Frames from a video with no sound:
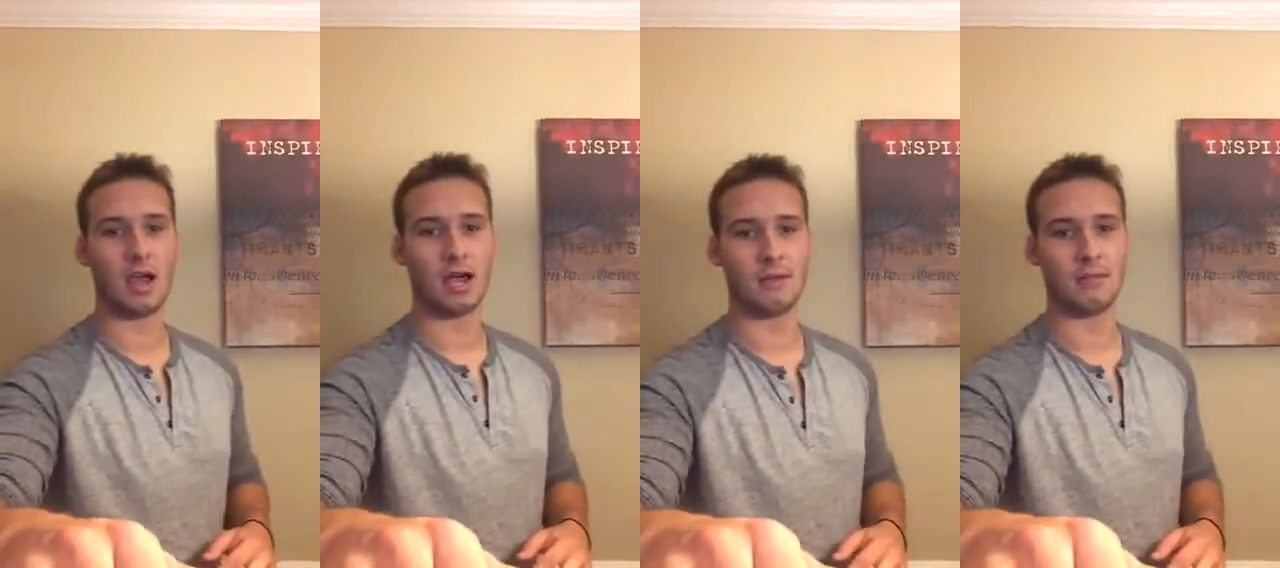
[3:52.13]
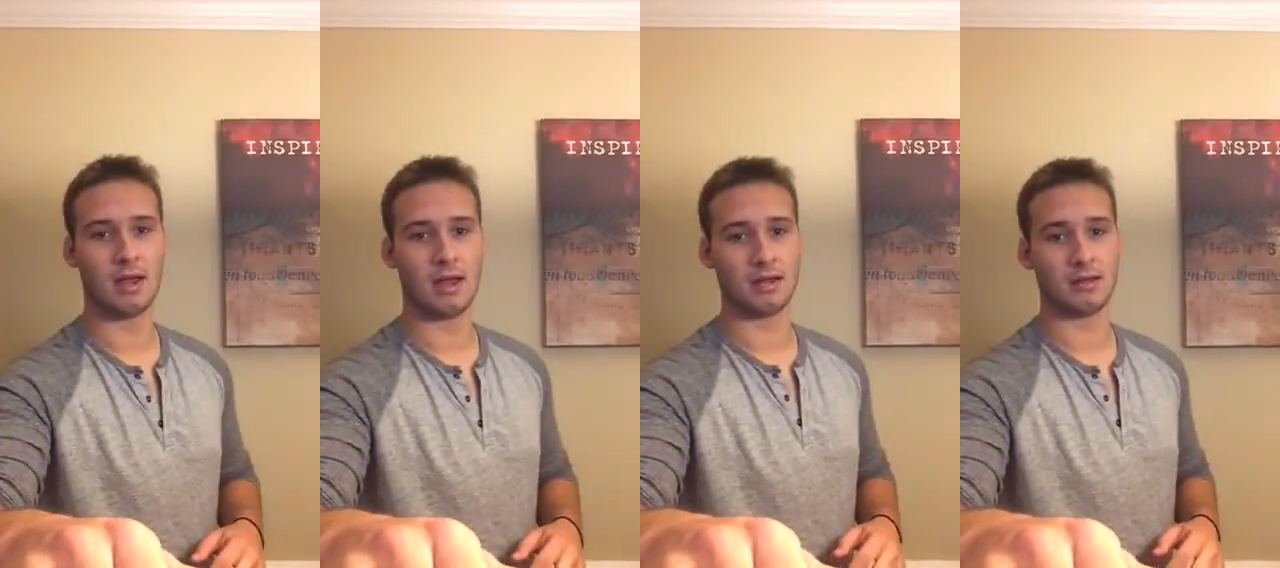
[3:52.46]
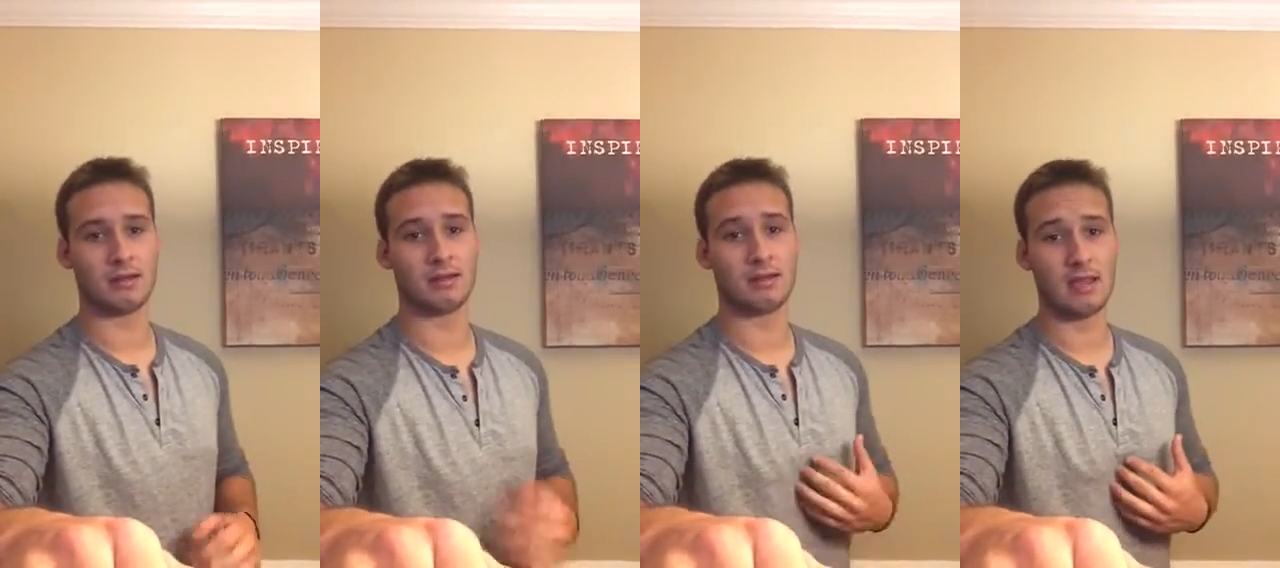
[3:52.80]
I am not
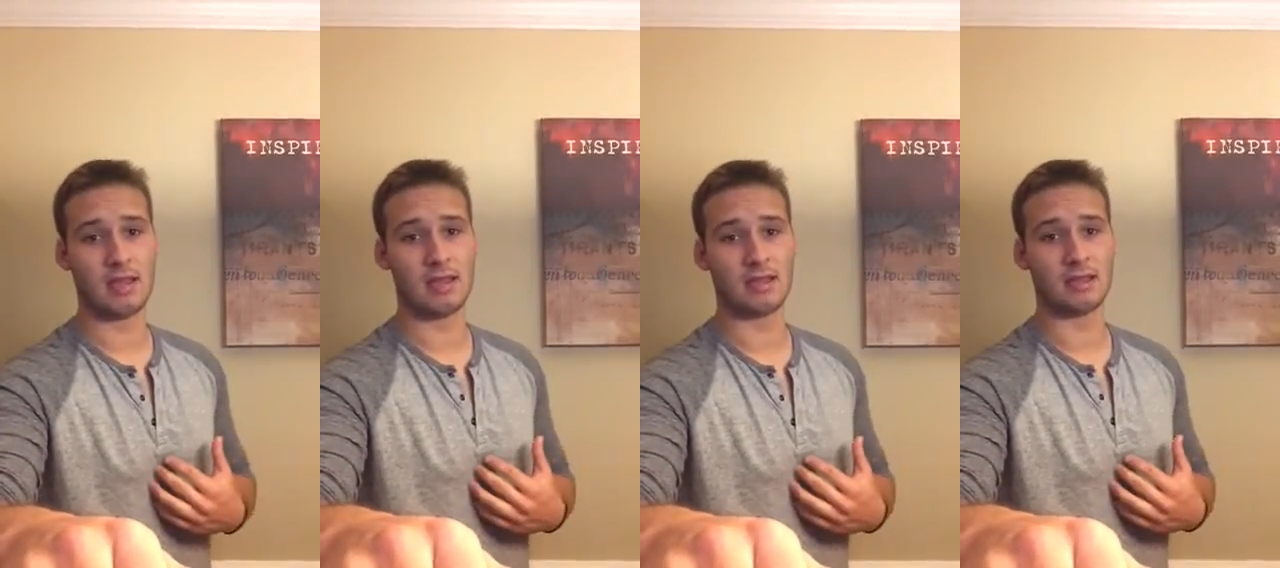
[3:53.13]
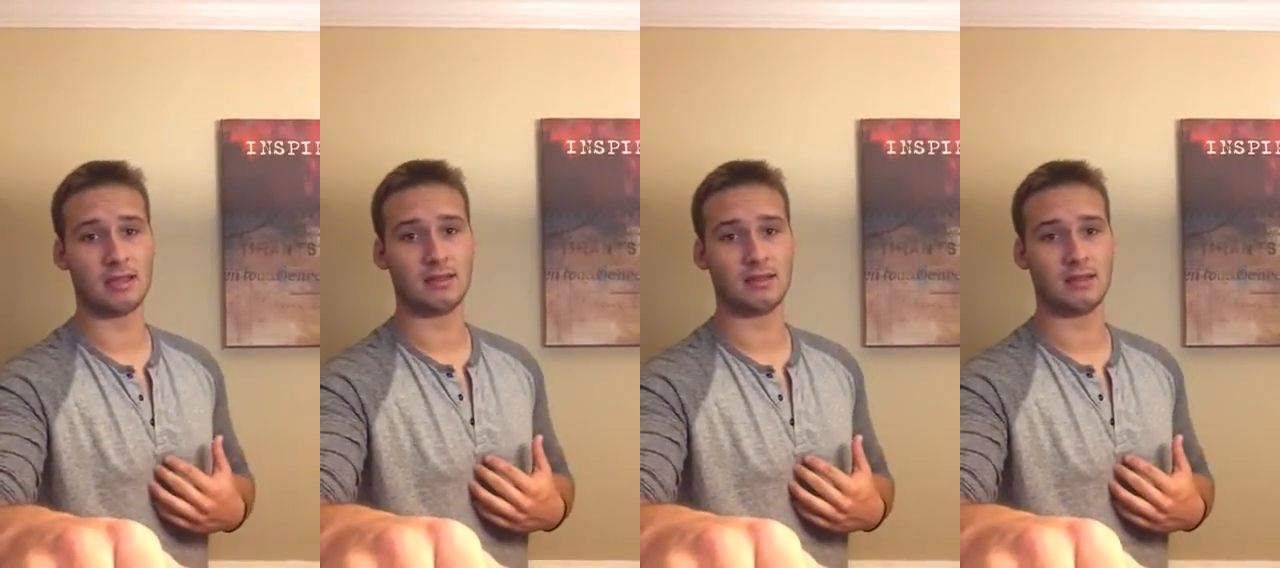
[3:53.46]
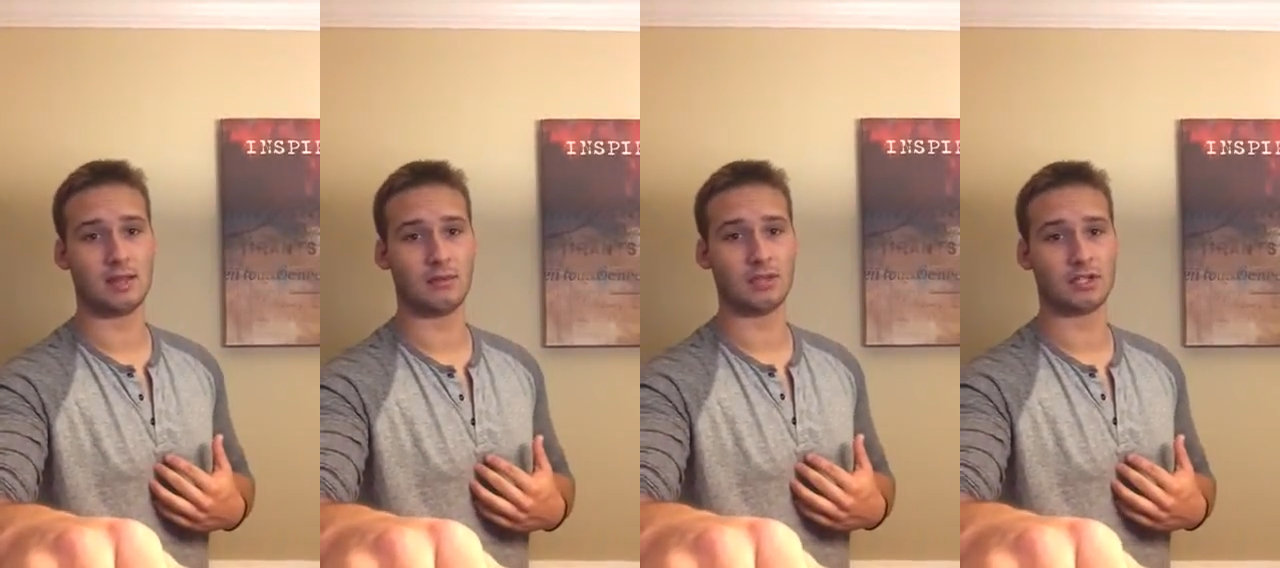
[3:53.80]
saying
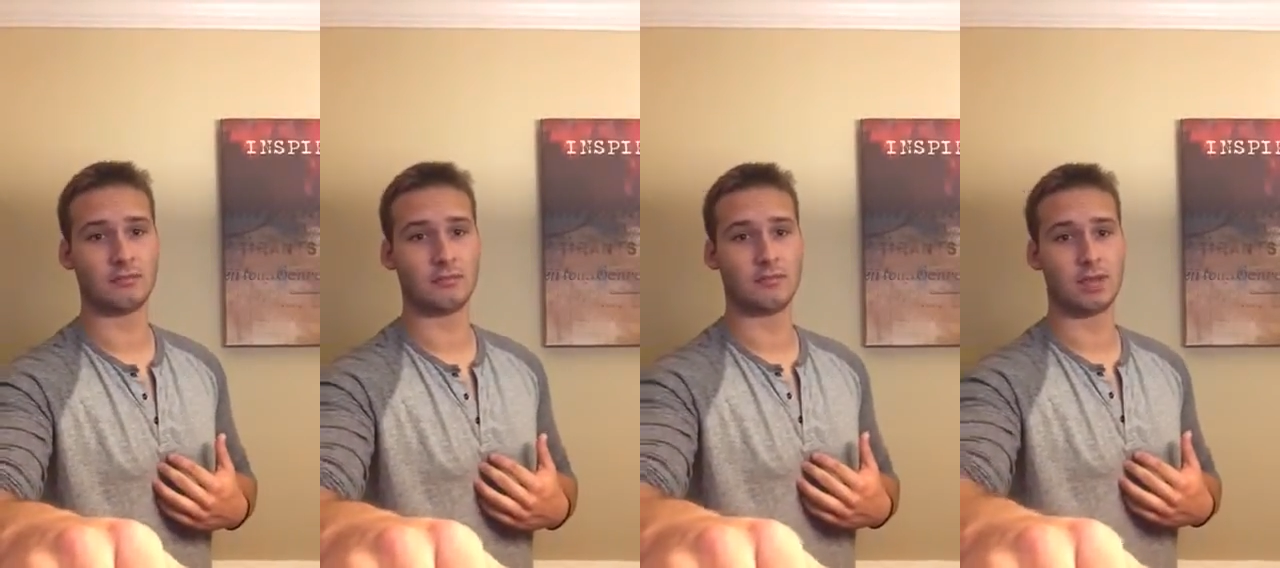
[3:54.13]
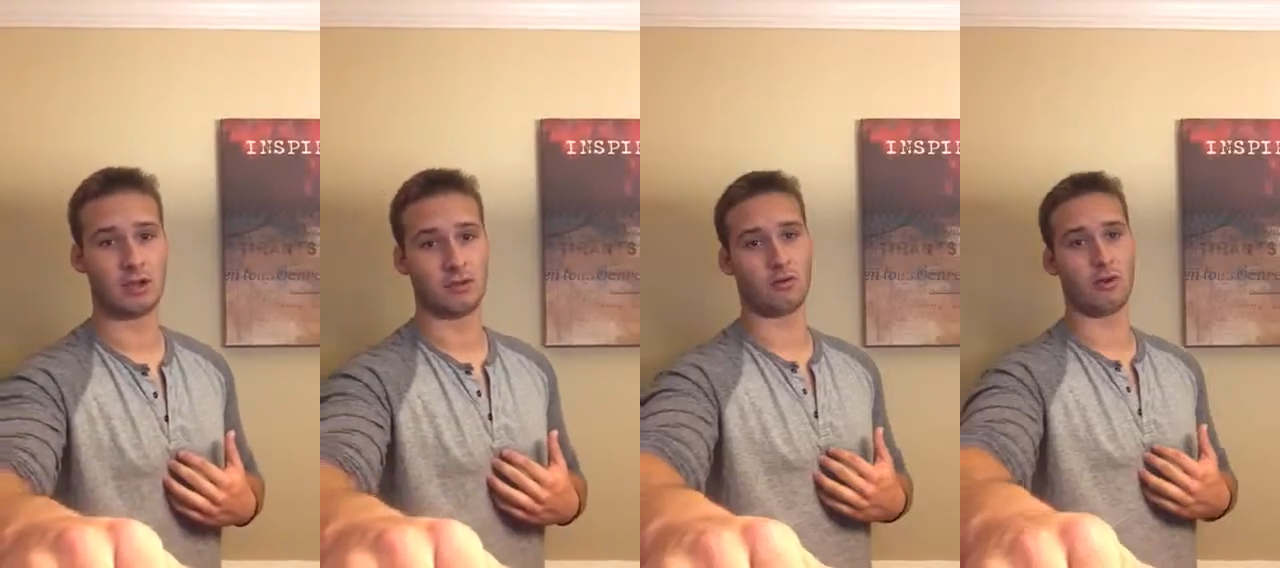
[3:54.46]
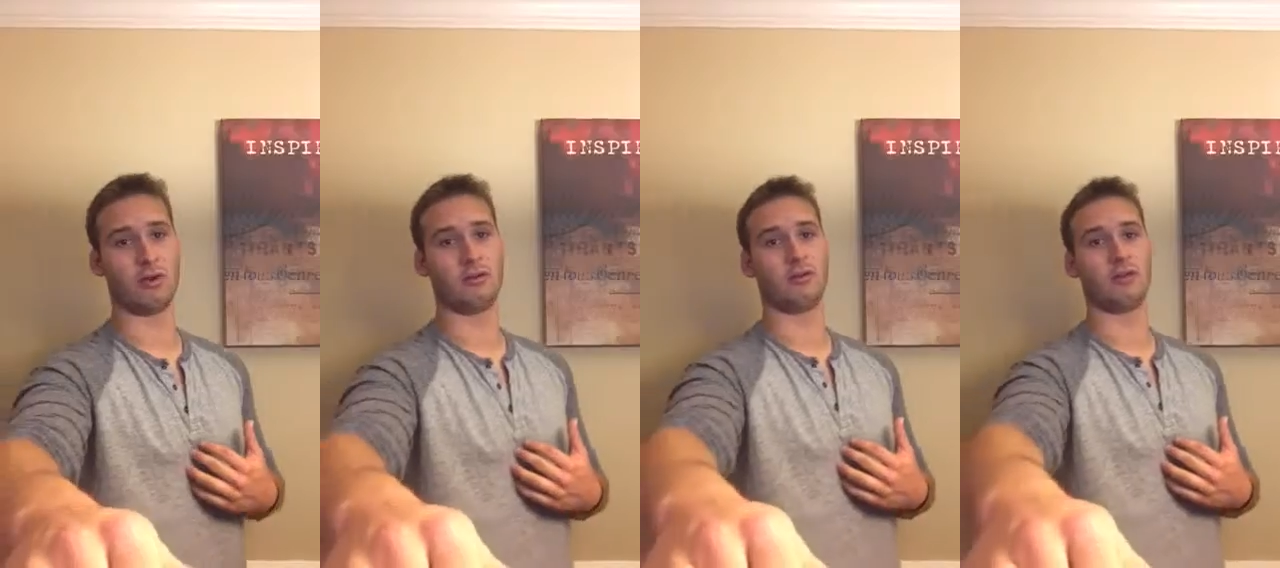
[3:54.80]
that we should be paranoid